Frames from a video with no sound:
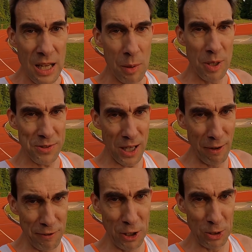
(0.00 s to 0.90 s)
I might
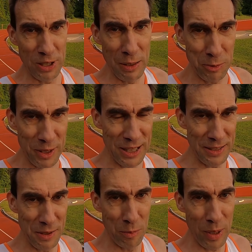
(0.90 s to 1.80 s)
save a few grams by
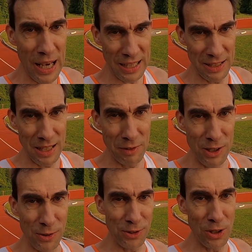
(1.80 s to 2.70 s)
cutting them back and having
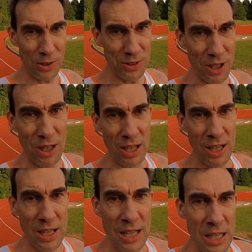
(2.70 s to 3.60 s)
no socks. So I
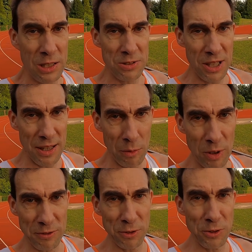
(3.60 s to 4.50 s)
could take that
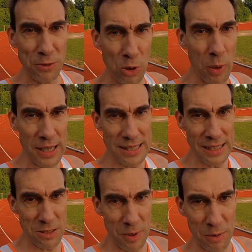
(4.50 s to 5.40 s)
144 weight
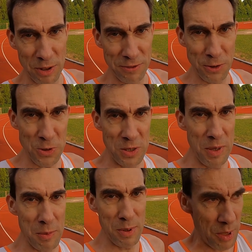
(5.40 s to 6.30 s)
down to about 140
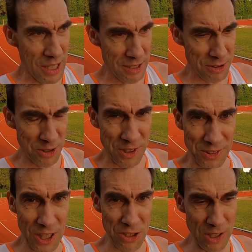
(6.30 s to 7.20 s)
maybe. But yeah, an interesting
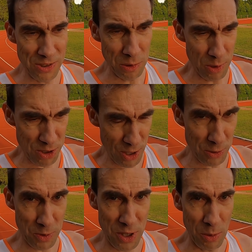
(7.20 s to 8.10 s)
session. So what
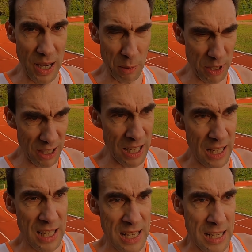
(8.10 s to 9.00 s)
shoes would you wear? Well, to
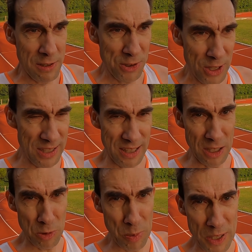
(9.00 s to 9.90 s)
a certain
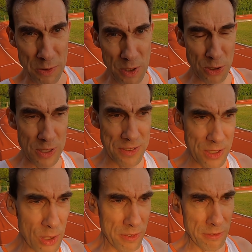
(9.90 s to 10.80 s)
extent, it depends what you're trying to
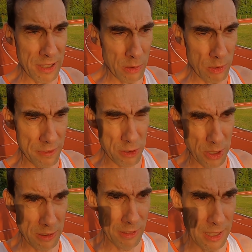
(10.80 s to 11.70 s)
do. If you're
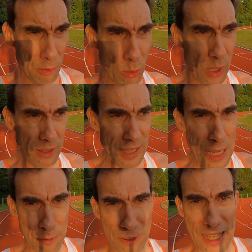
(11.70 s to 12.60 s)
trying to run a 1
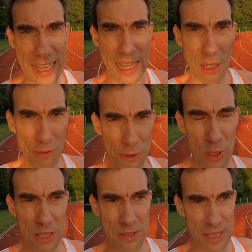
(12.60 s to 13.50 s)
lap flat out
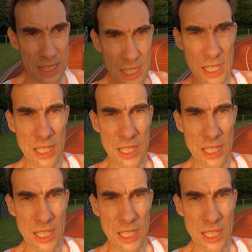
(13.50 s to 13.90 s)
400,